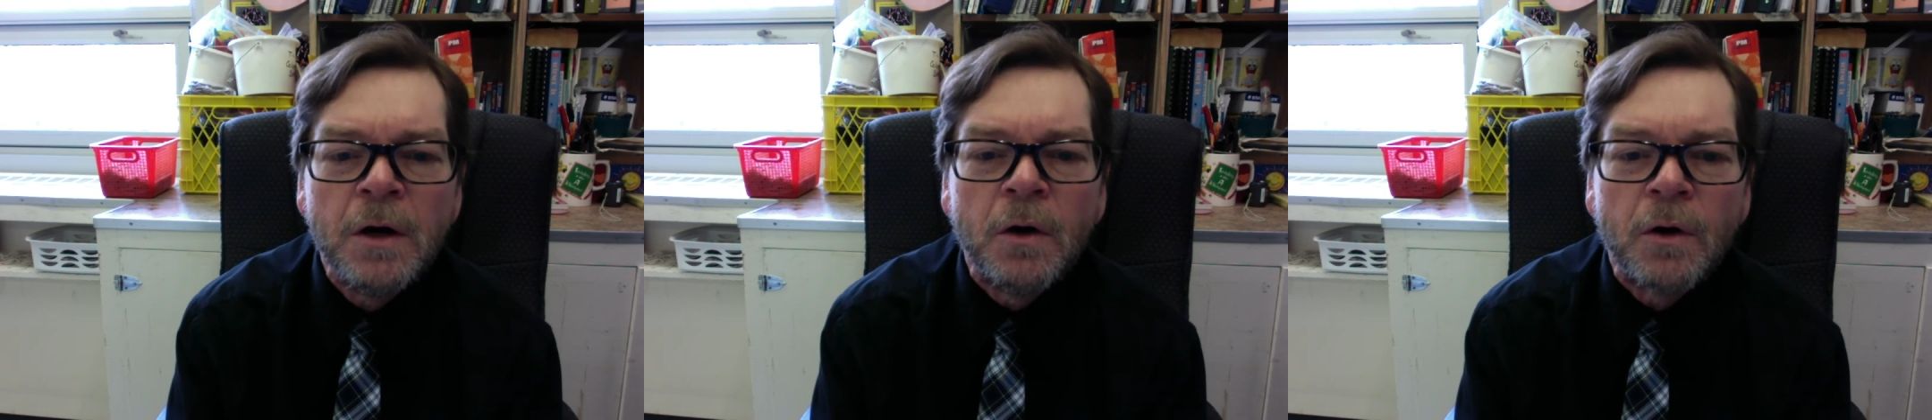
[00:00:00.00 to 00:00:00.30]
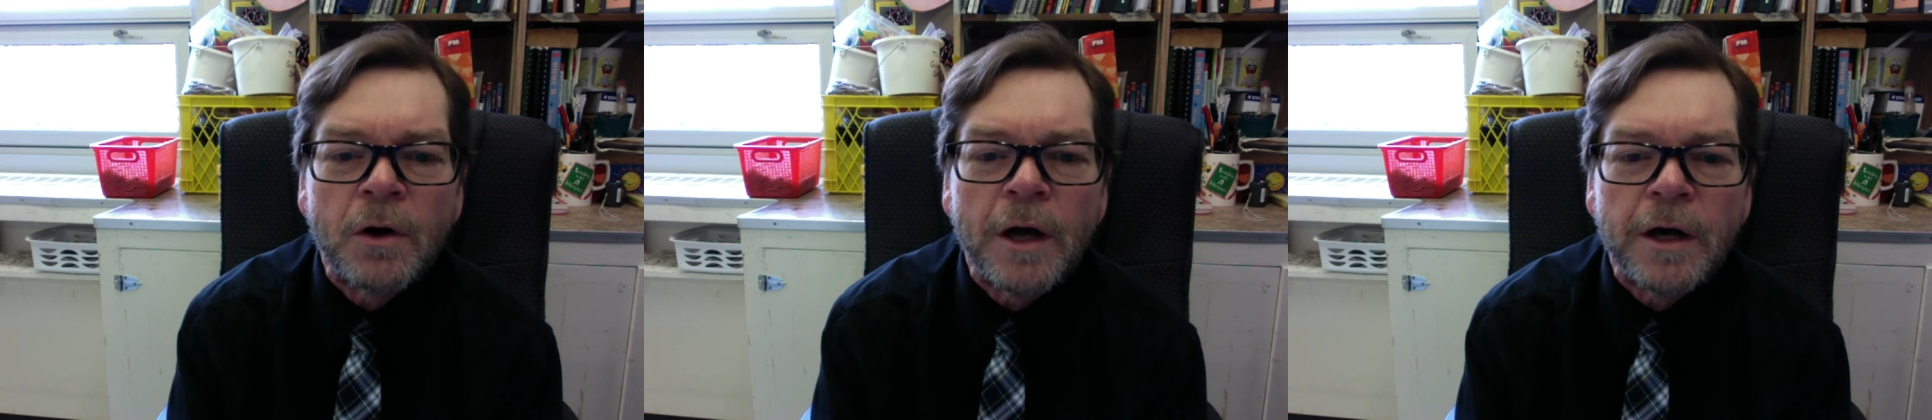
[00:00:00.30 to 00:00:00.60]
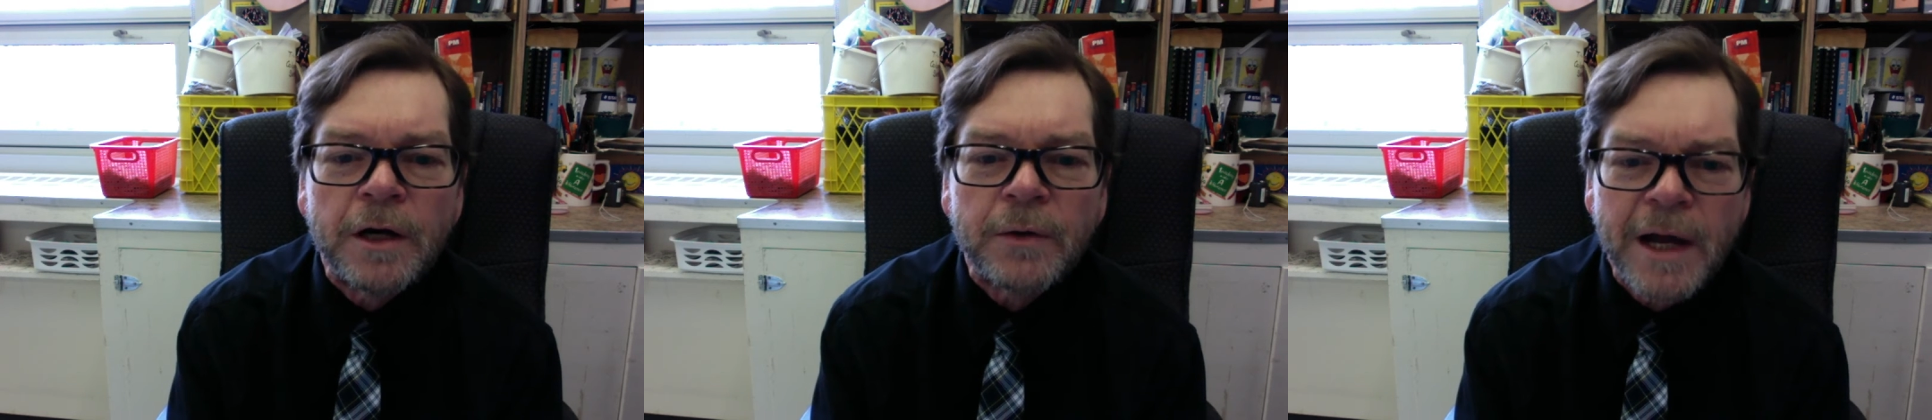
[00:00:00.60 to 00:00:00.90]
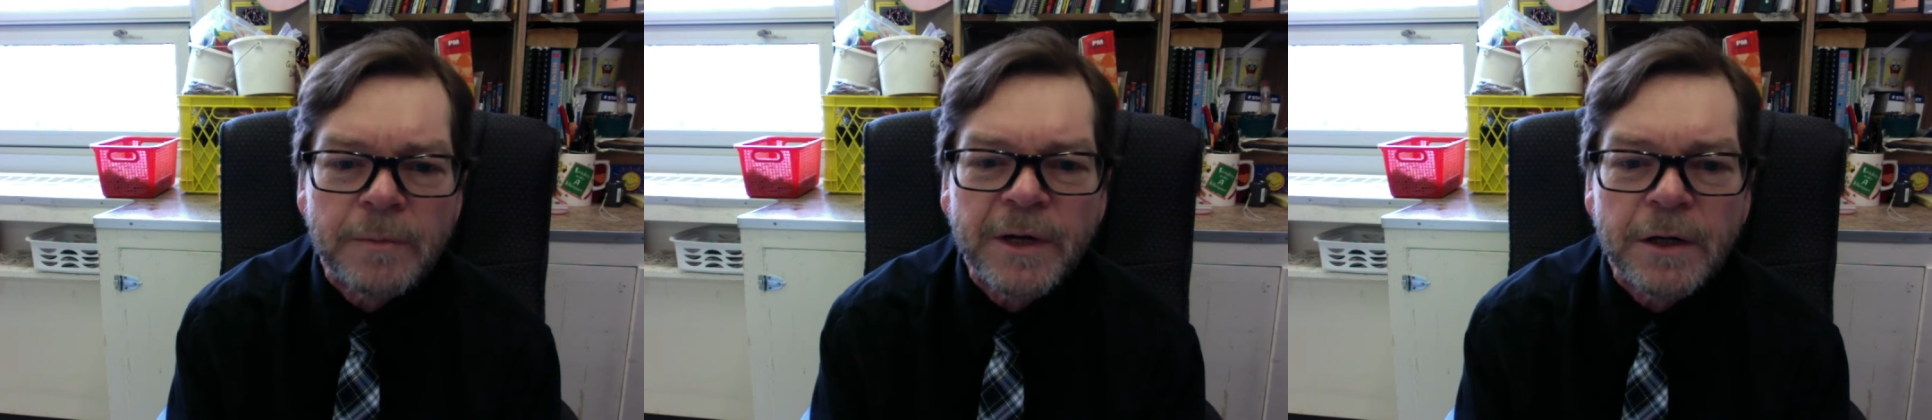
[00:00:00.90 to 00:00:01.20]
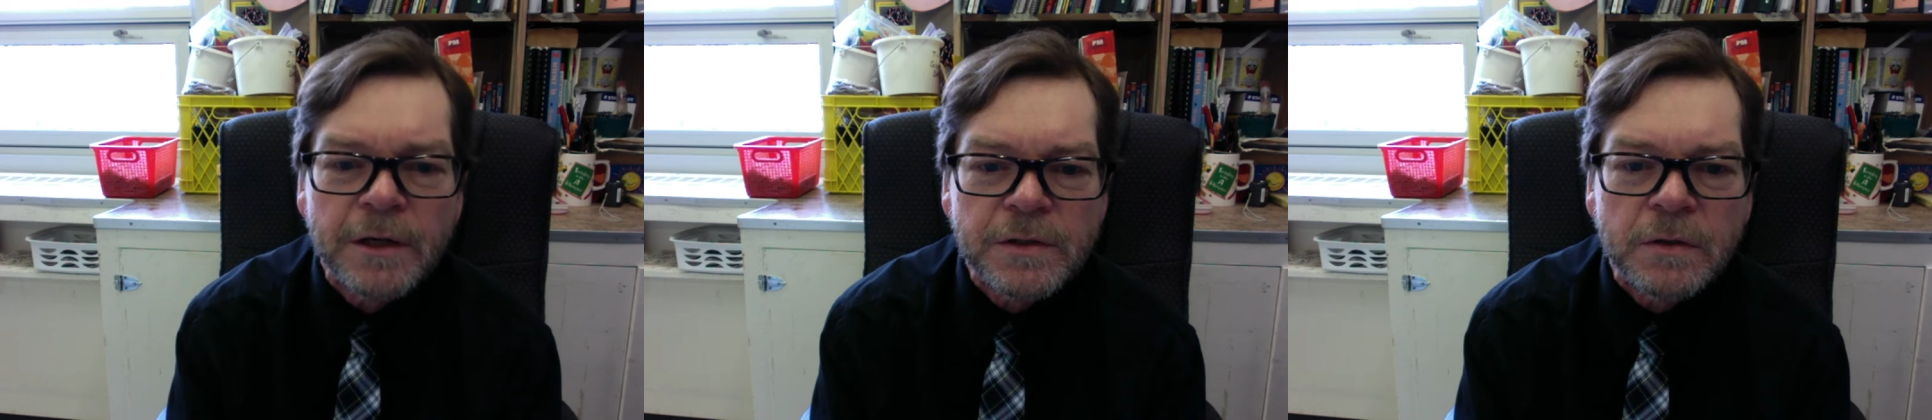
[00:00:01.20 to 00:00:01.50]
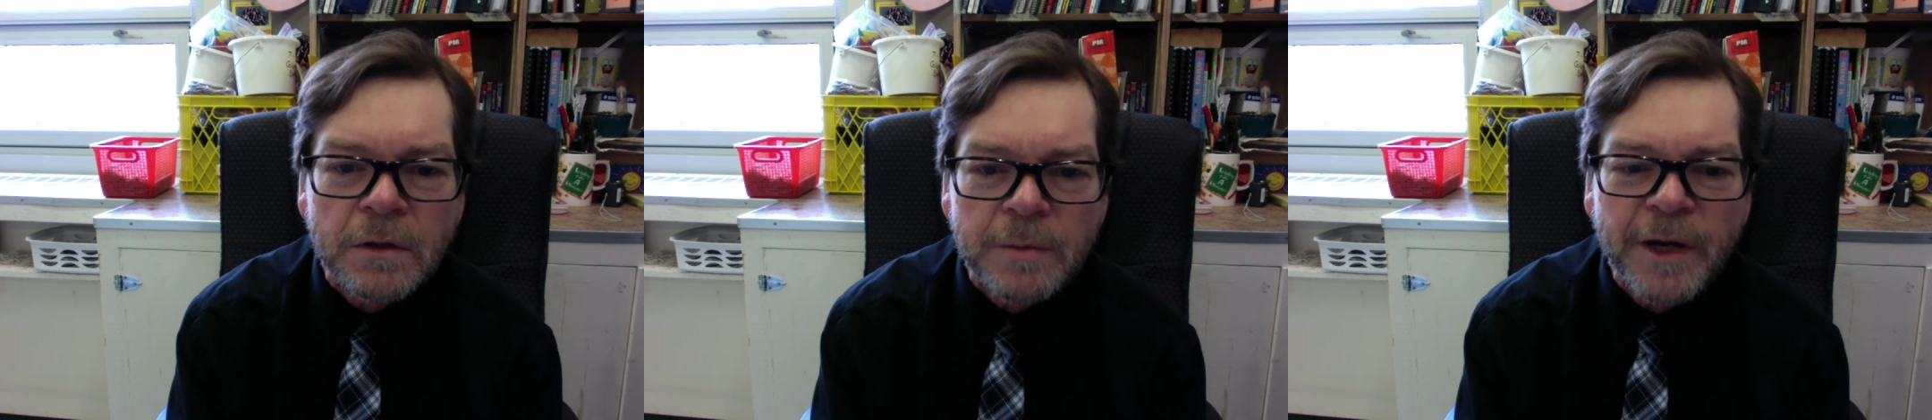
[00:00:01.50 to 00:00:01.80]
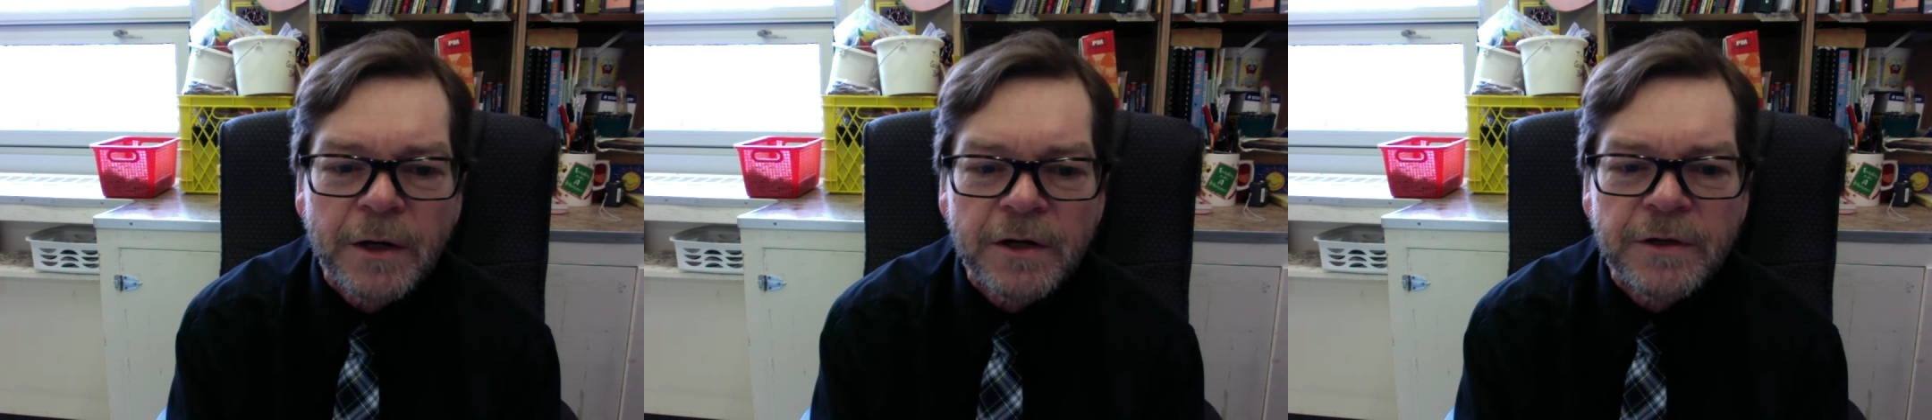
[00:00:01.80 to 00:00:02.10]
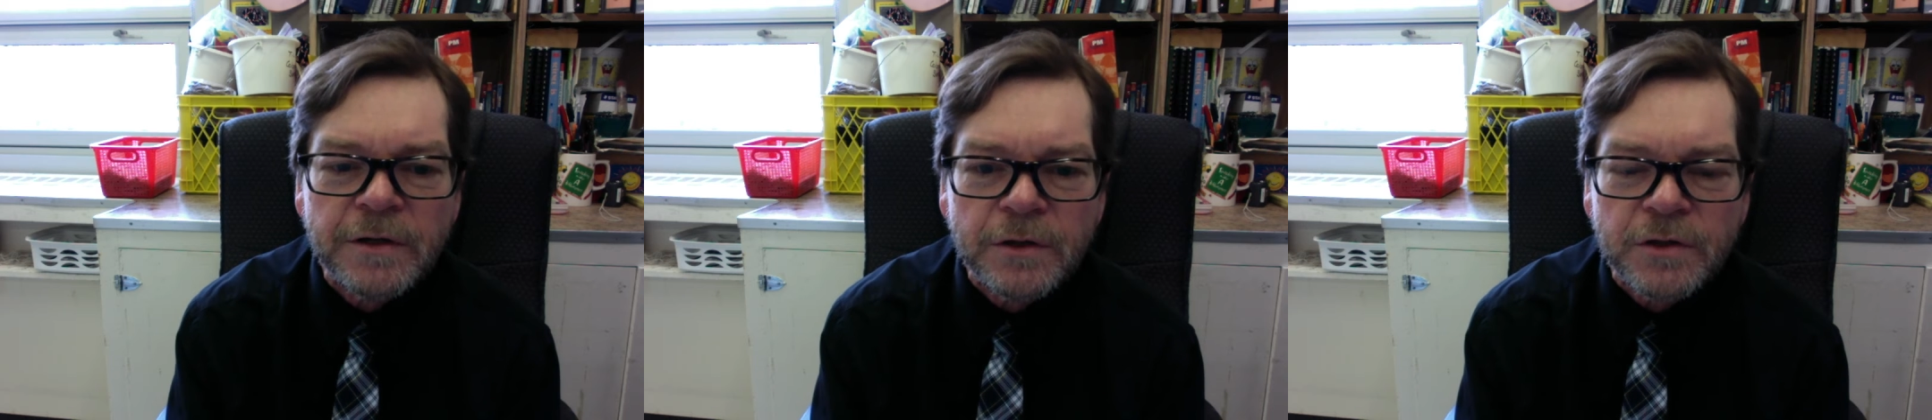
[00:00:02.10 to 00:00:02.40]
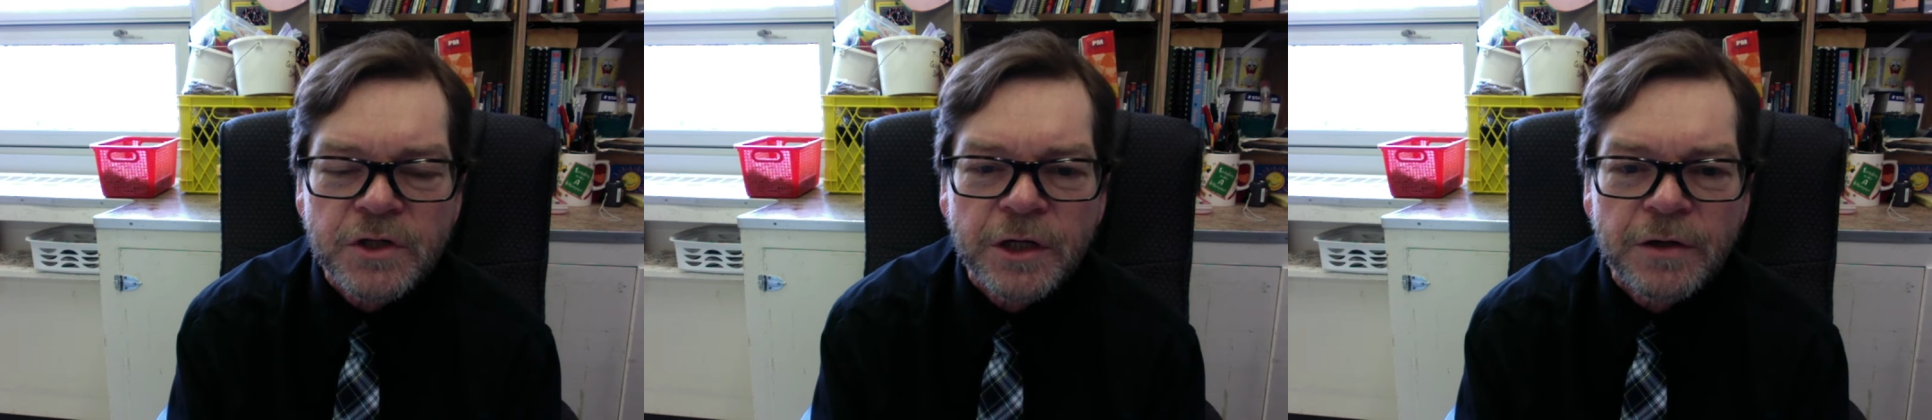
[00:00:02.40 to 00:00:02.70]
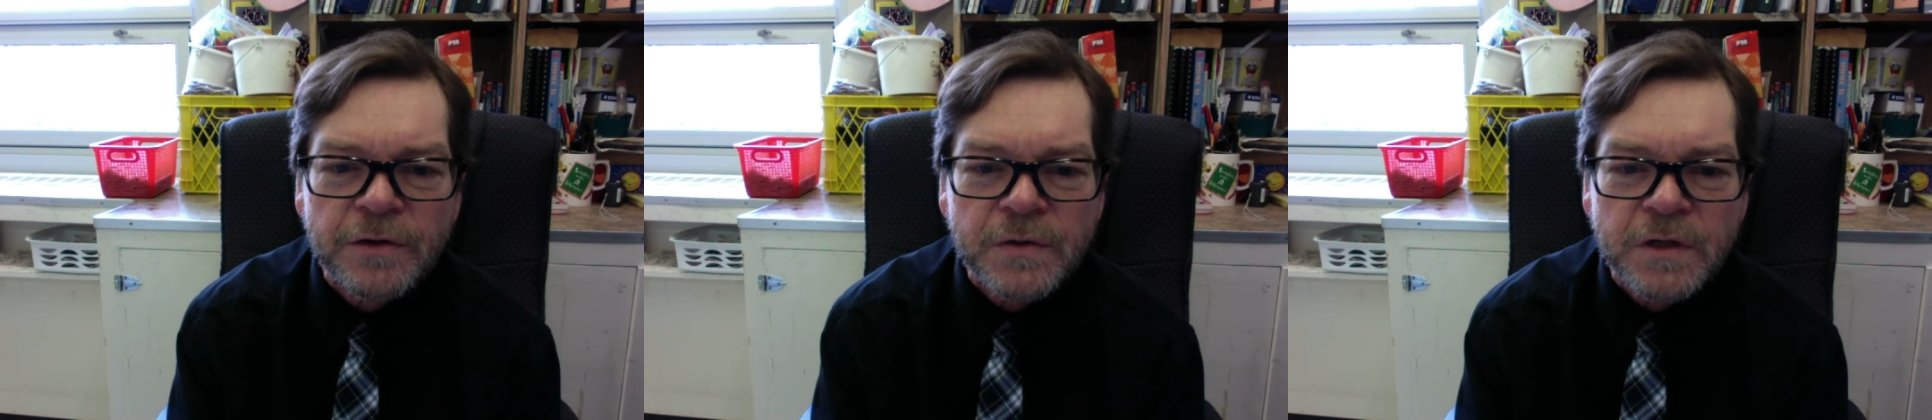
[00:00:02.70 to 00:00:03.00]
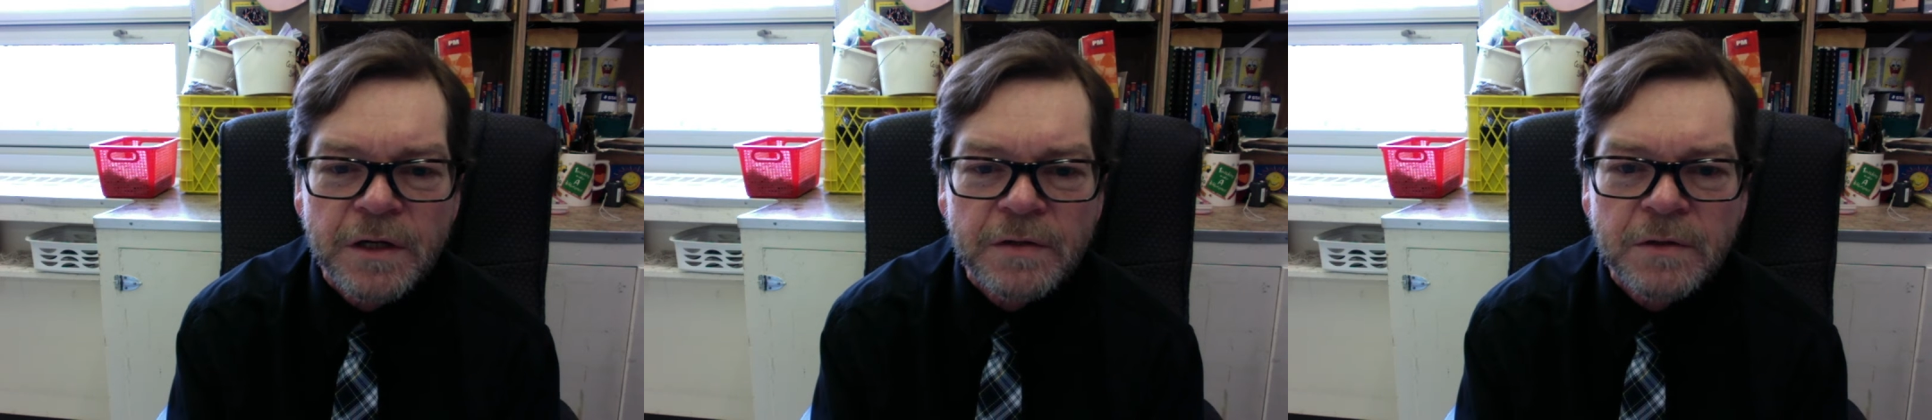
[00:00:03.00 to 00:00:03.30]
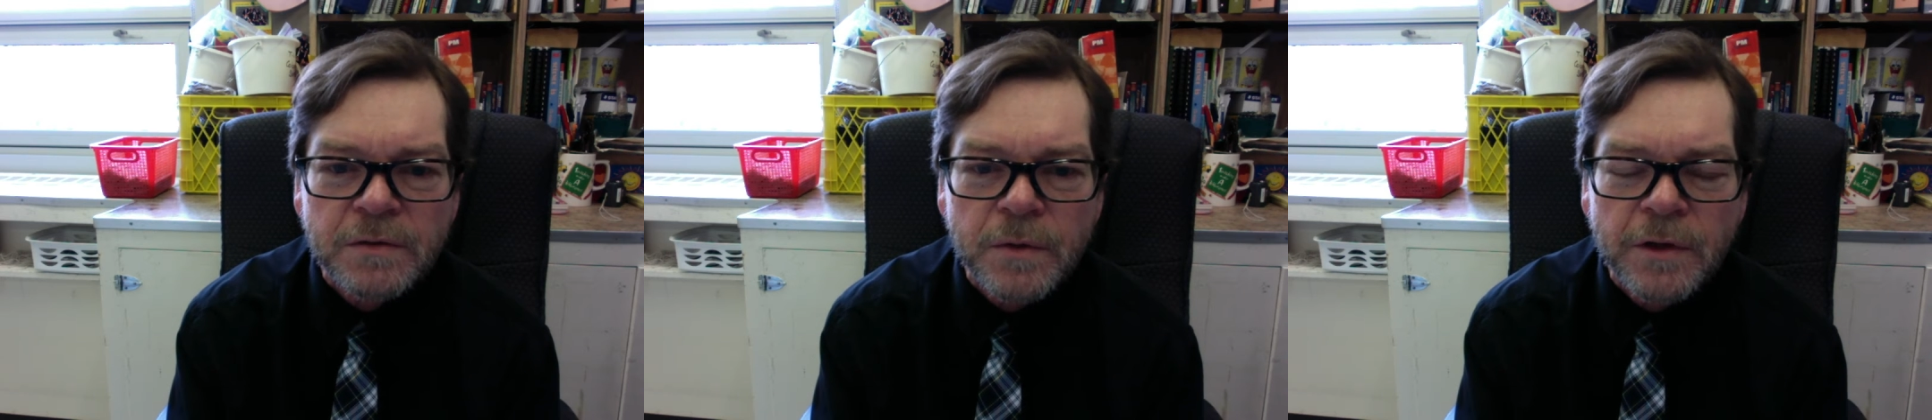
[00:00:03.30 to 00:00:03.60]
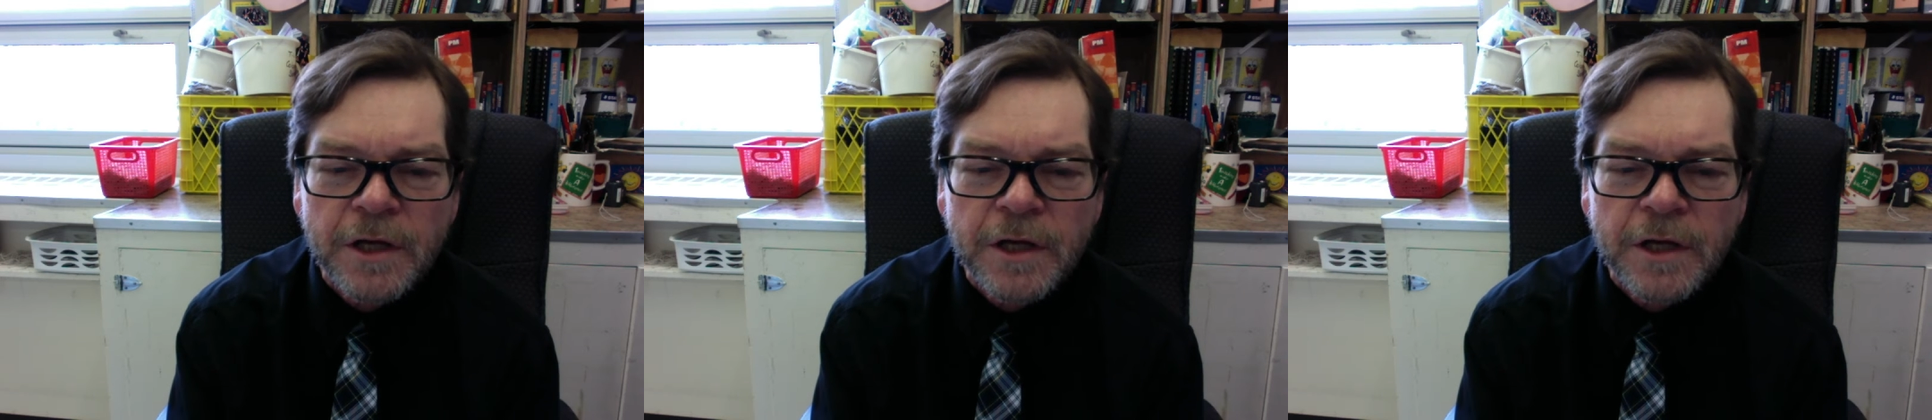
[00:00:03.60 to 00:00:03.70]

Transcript: or a grandparent or a parent that you can share those sentences with,